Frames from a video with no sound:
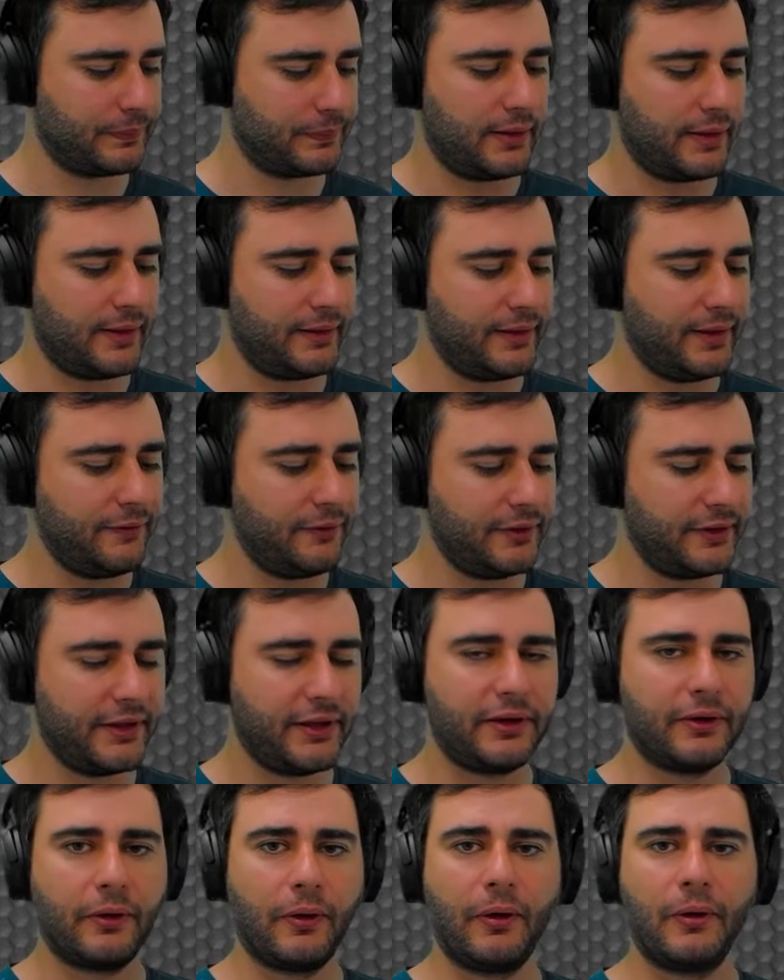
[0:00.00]
And if
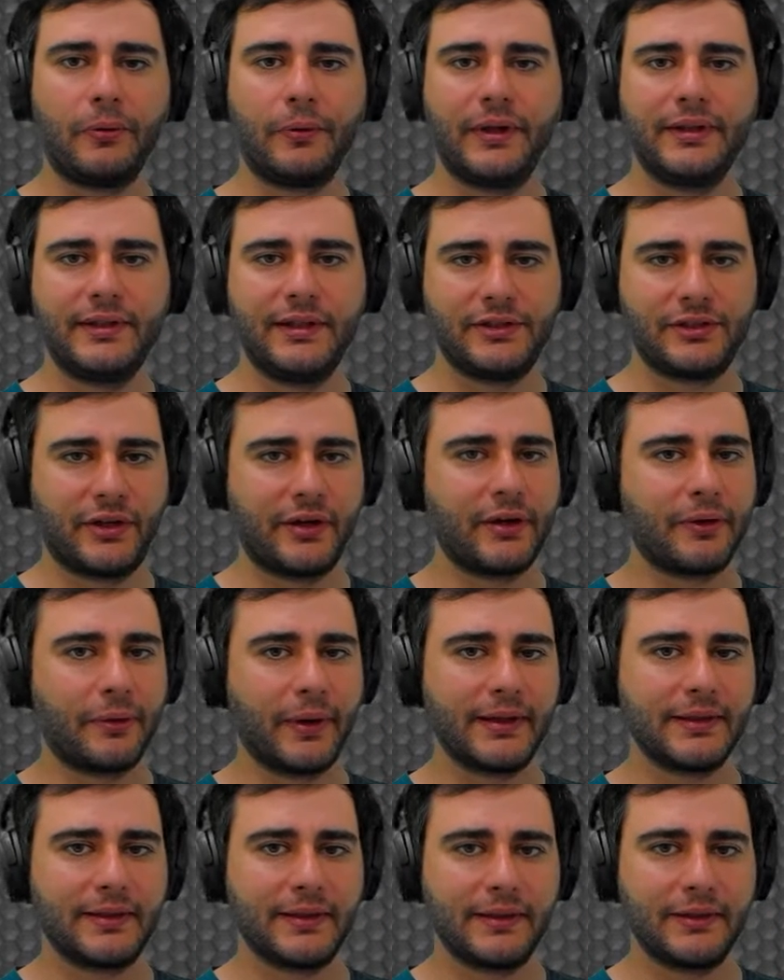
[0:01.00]
they're already
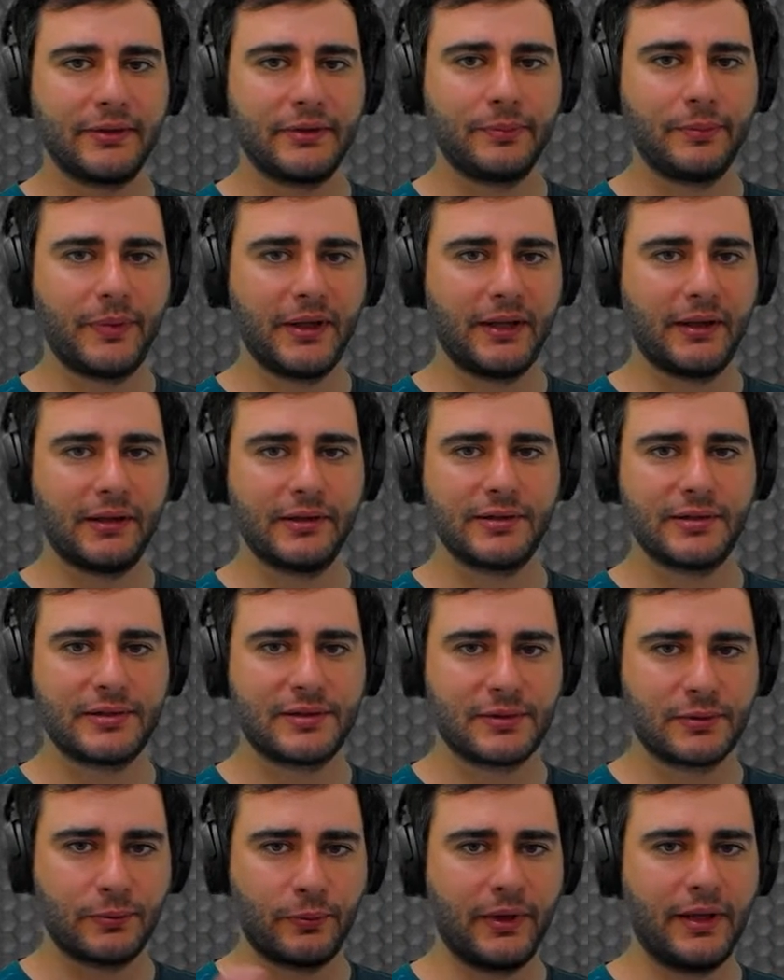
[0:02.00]
generated,
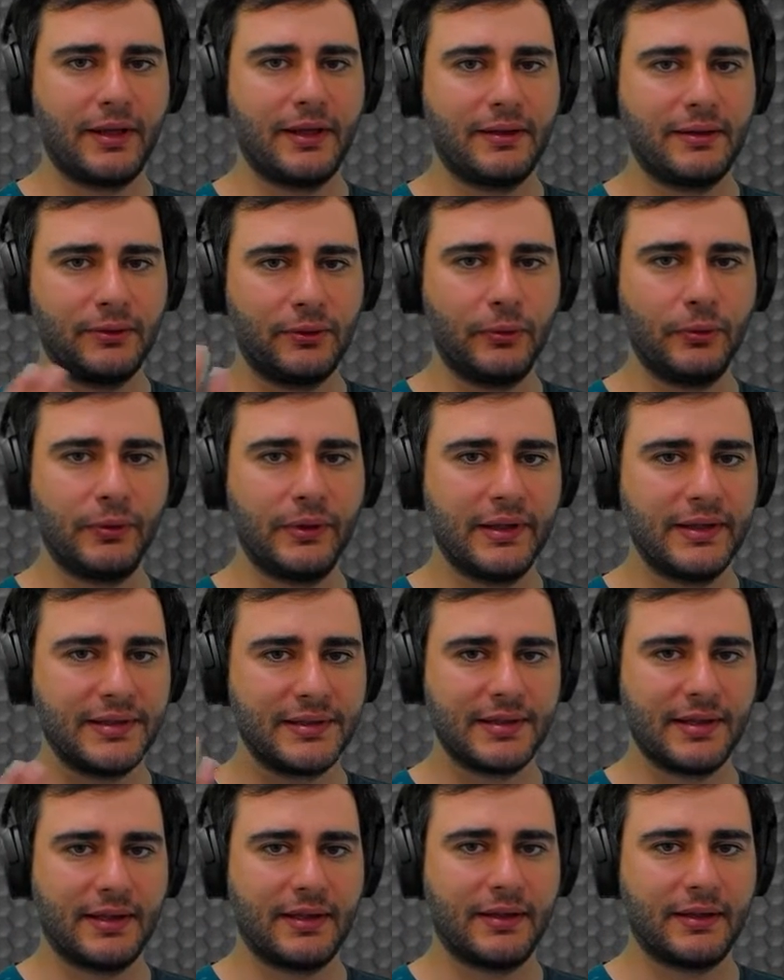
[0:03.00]
because we do
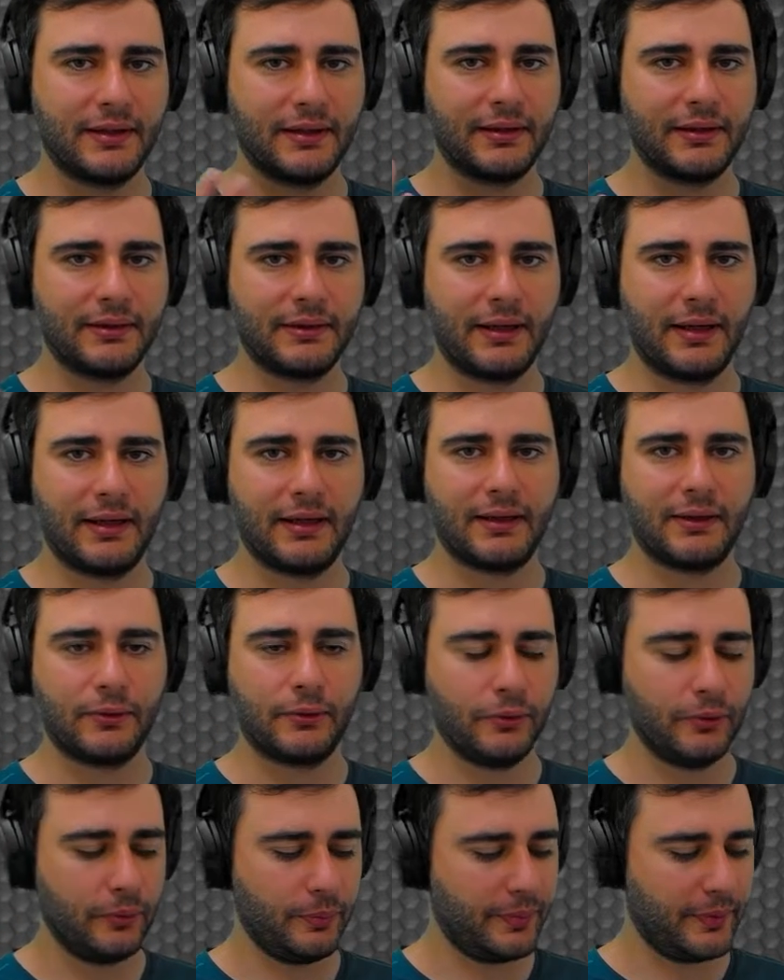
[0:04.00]
this in a
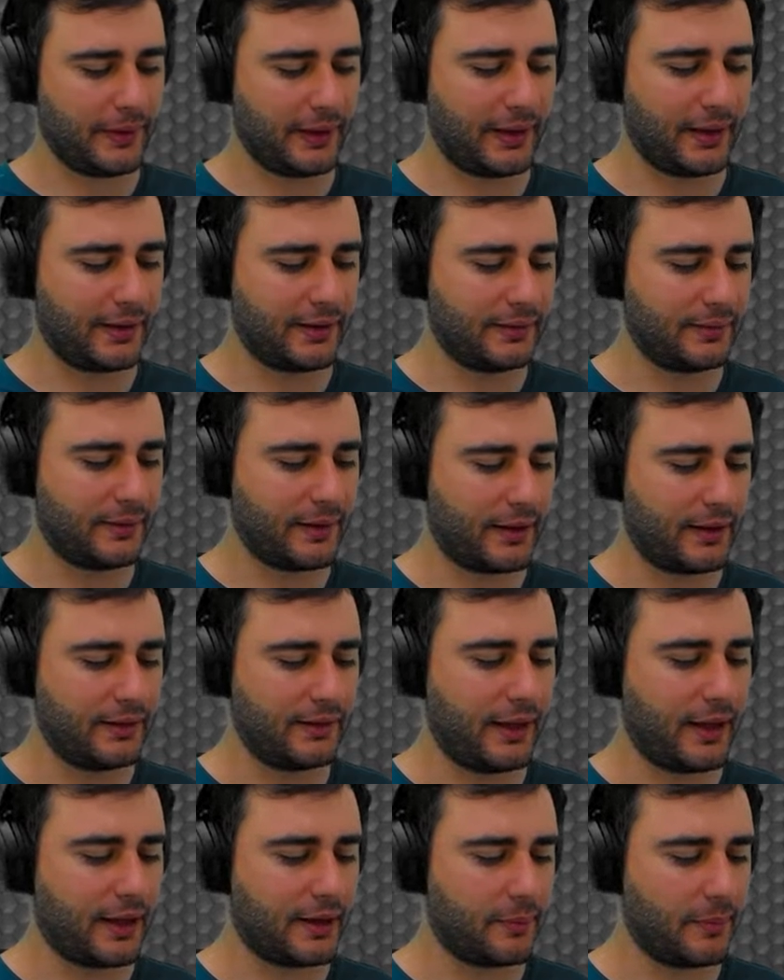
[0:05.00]
loop, in
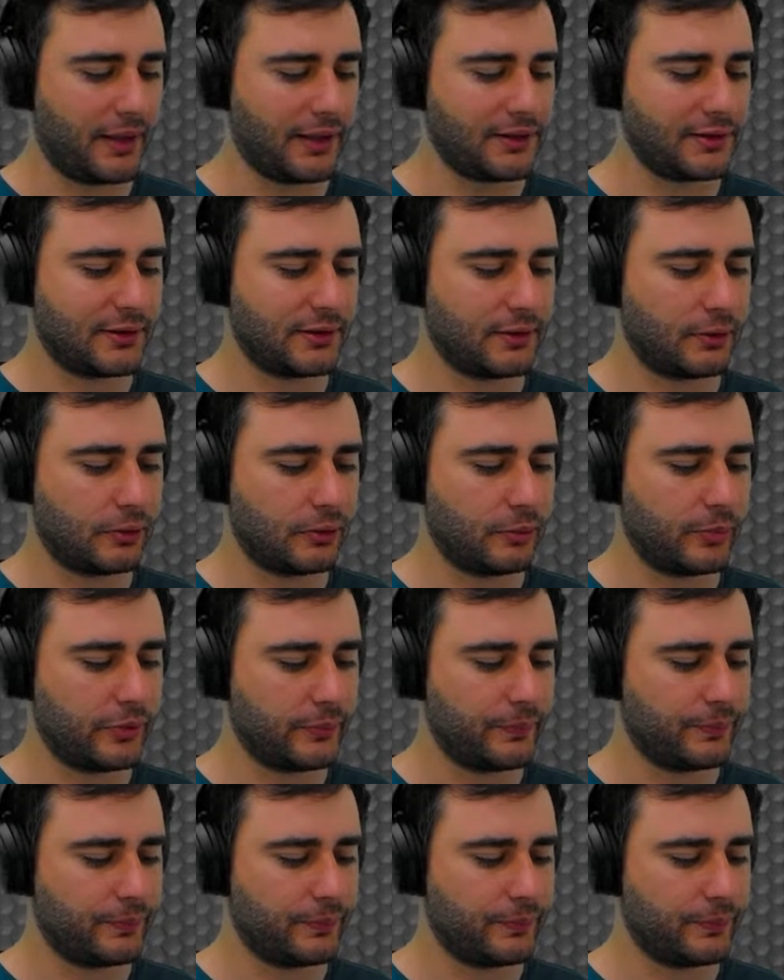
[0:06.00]
the animation loop,